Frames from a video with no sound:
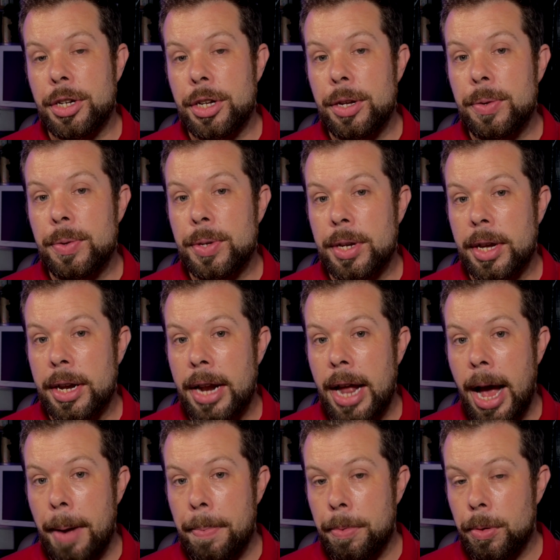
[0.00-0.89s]
use an
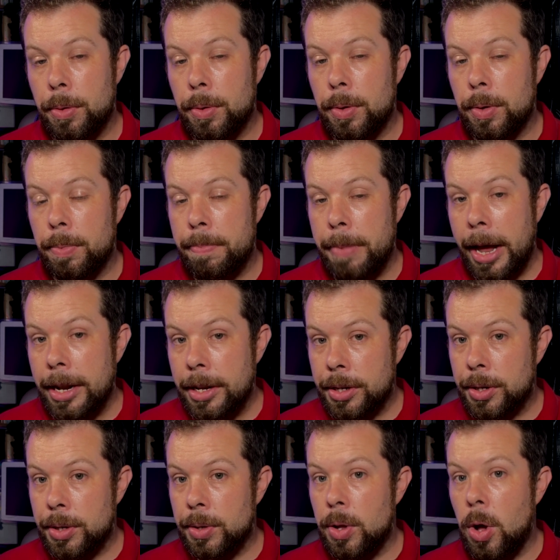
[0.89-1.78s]
Apple
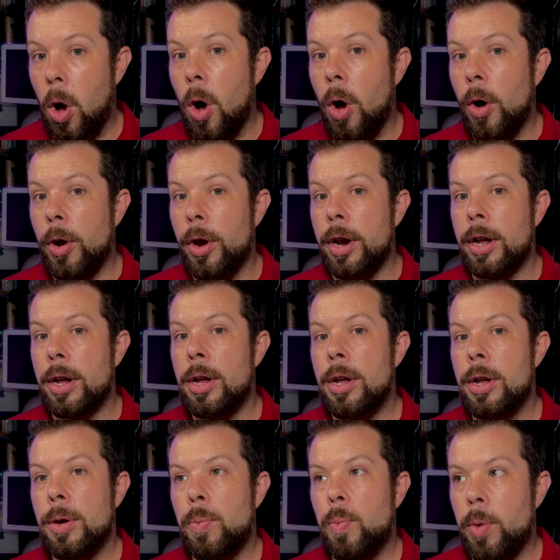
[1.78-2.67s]
Pencil on
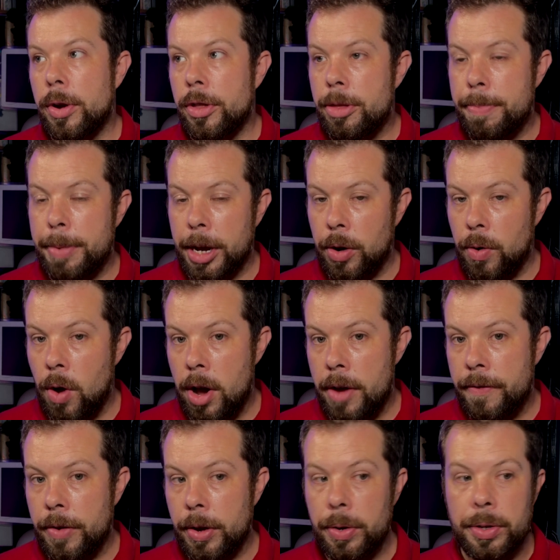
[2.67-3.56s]
one of the bigger
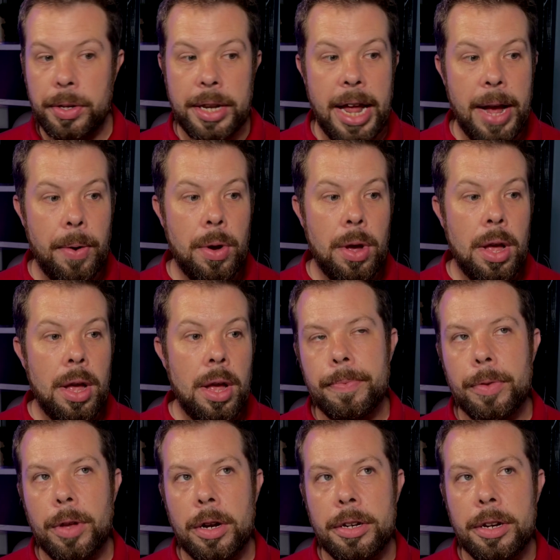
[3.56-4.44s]
iPhones? Now,
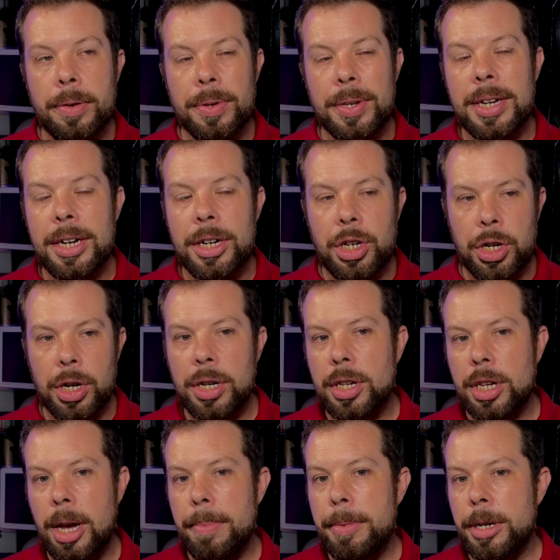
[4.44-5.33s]
I don't see it
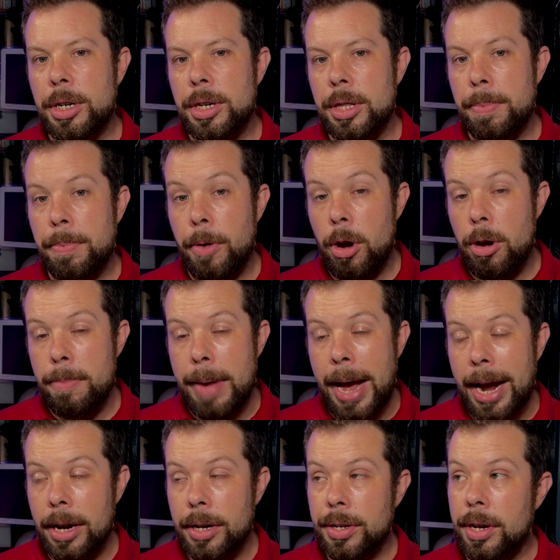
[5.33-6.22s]
just coming to the Pro
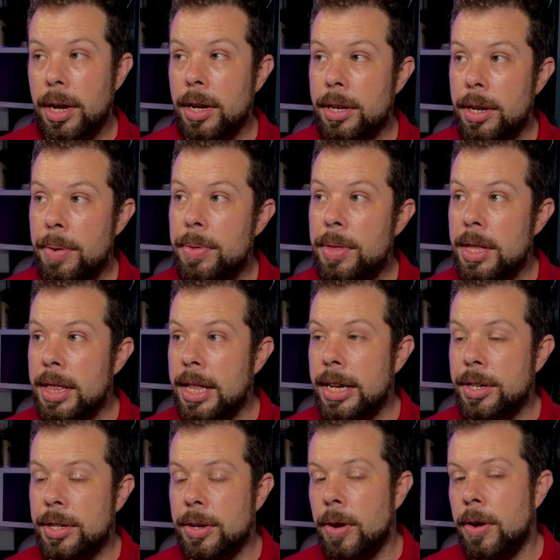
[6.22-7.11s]
Max. I don't think
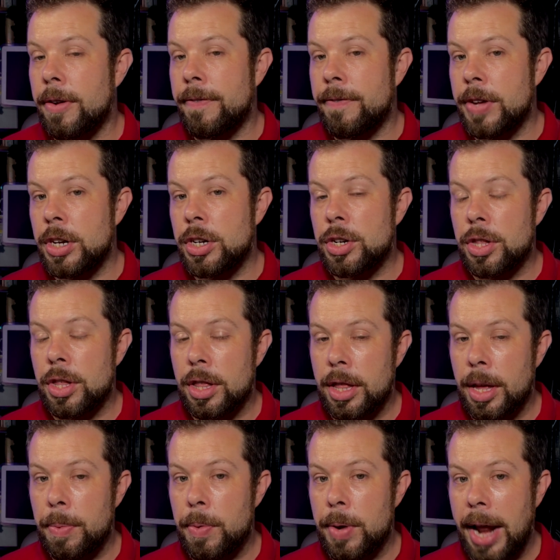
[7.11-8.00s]
that's the kind of feature that
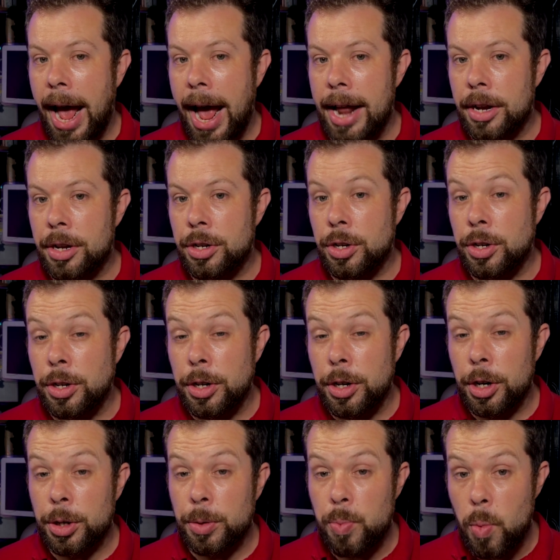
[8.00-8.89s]
they would add to
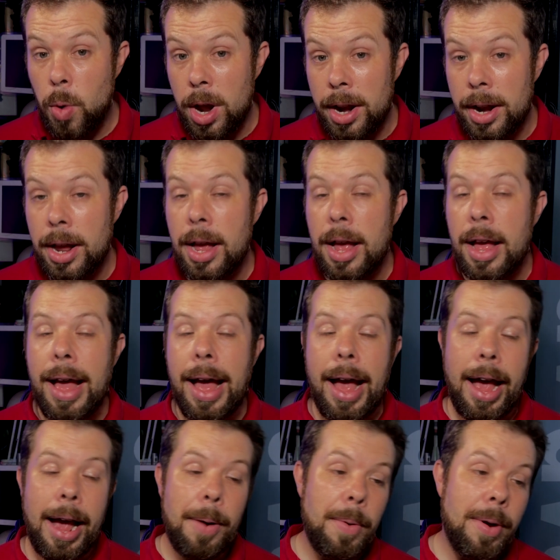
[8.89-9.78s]
just one.
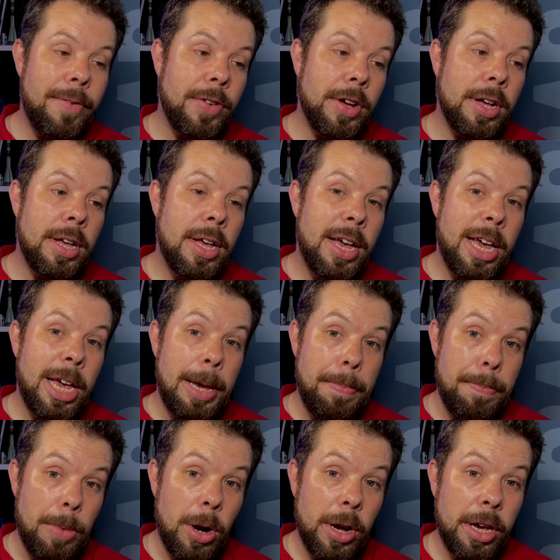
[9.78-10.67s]
However,
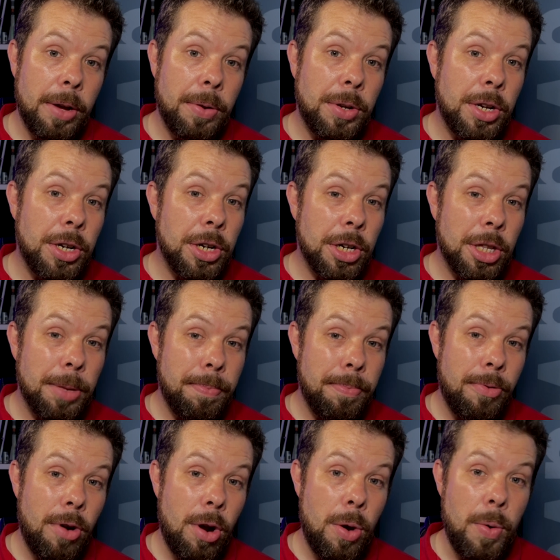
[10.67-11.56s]
it might go to just the
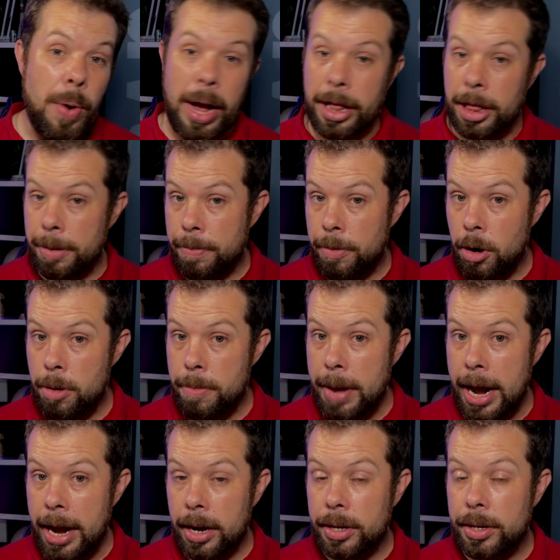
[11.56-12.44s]
Pro and the Pro
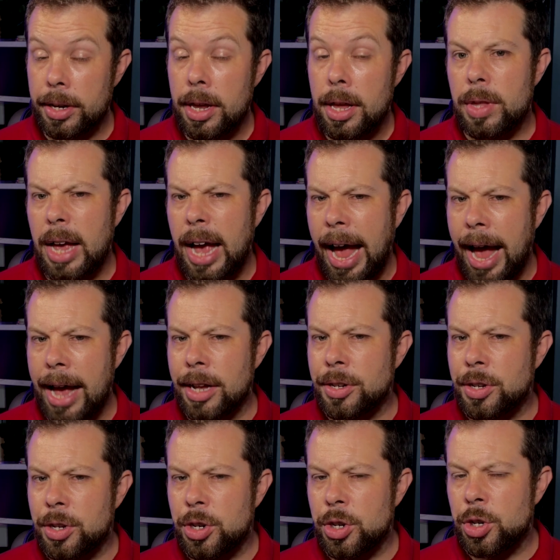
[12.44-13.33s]
Max
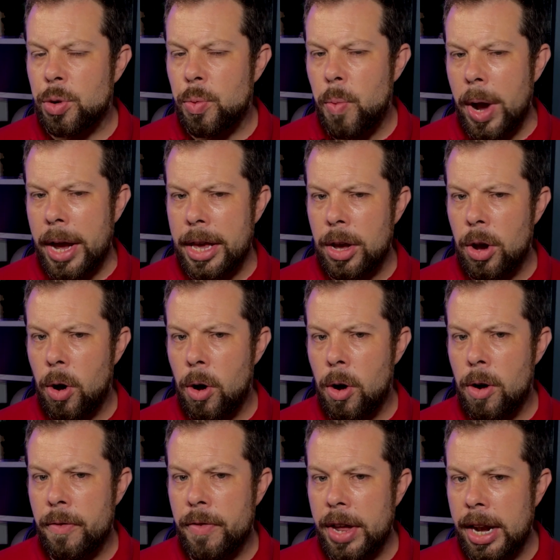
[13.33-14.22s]
as just a way
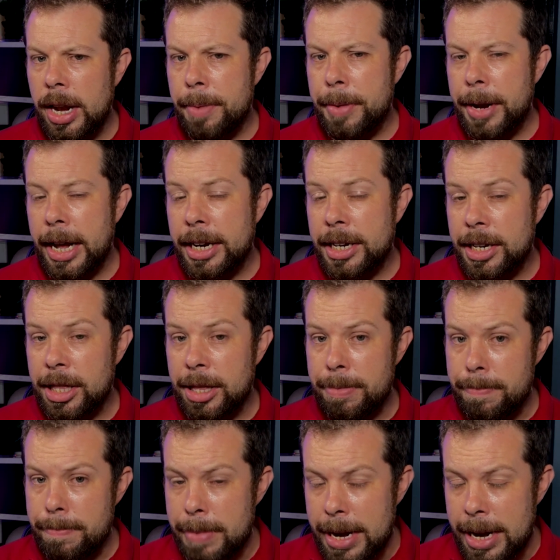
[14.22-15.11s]
of eliminating the
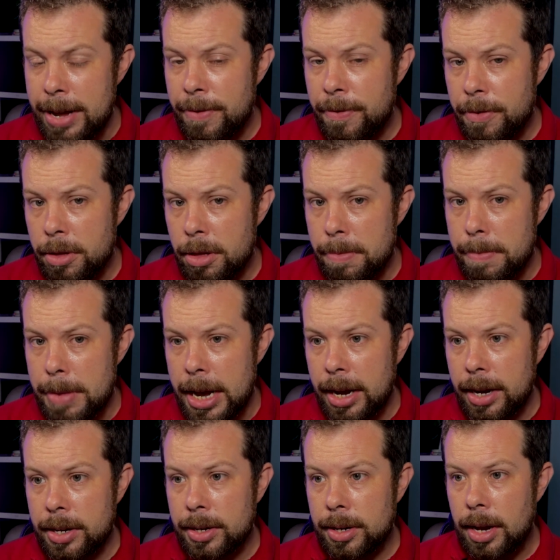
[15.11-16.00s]
Mini from the
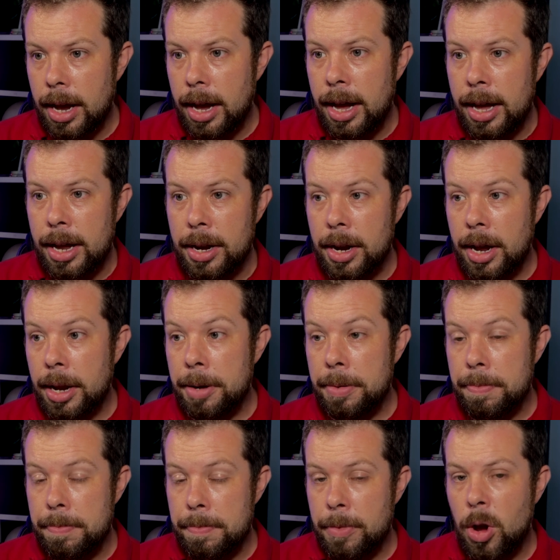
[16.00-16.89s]
mix and,
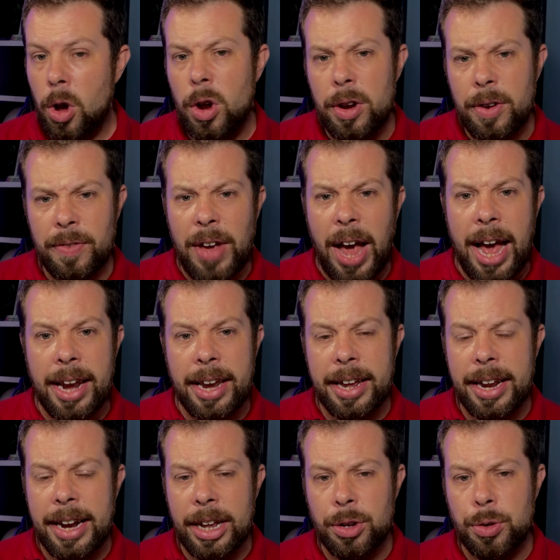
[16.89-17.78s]
and kind of
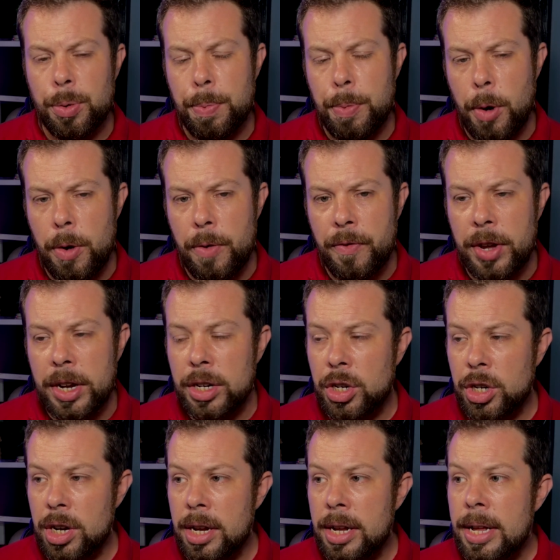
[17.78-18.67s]
adding an extra Pro
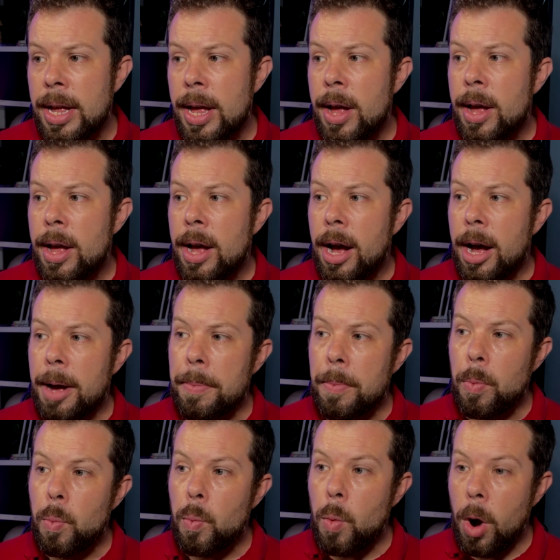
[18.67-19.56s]
feature.
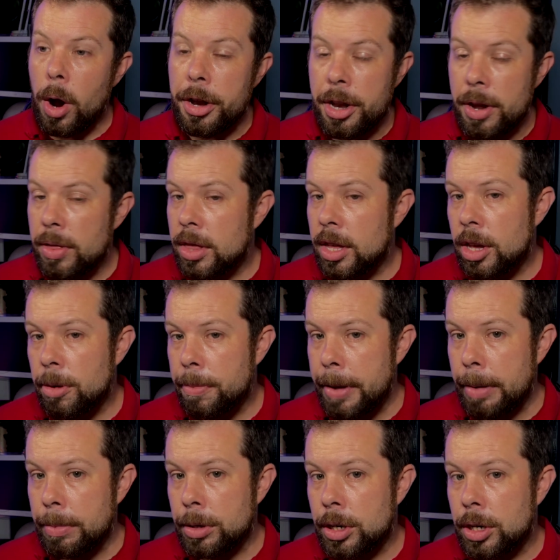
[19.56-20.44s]
Um, what I don't think you'll
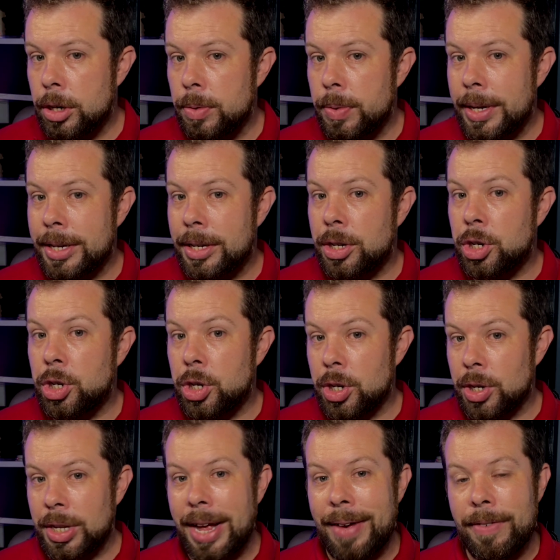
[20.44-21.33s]
be able to do is
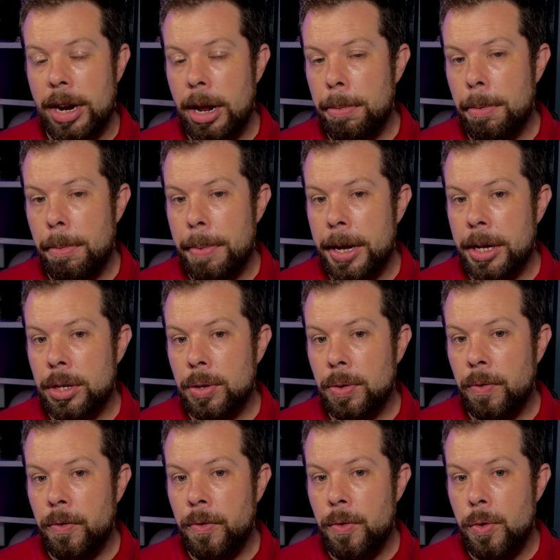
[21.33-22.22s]
just have an Apple
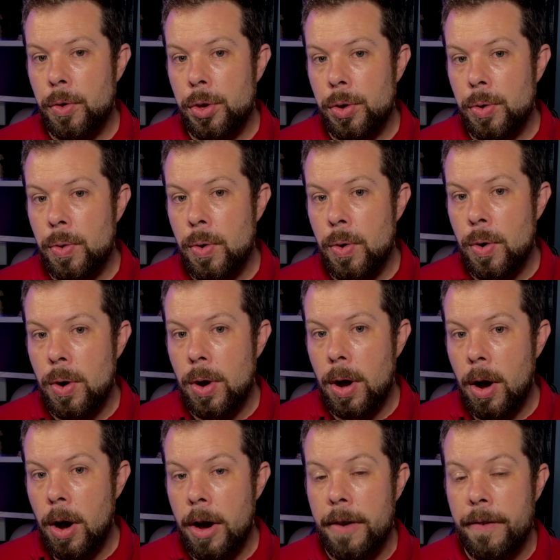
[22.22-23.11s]
Pencil for your
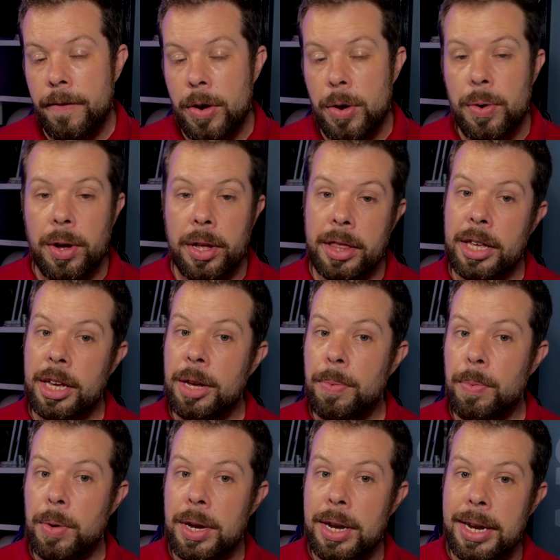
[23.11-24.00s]
iPhone. I think
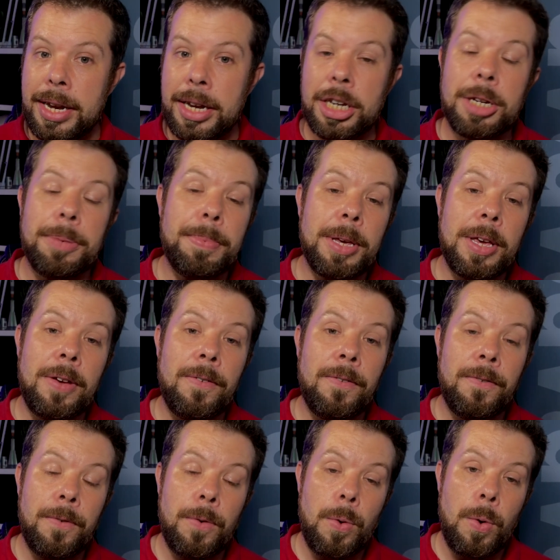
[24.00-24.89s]
it would need to be
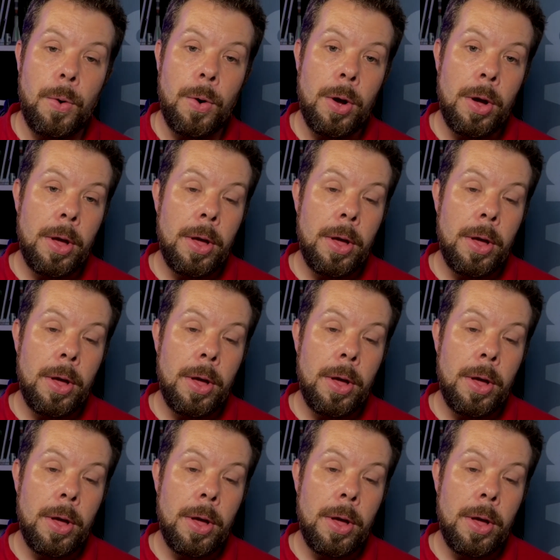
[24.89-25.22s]
for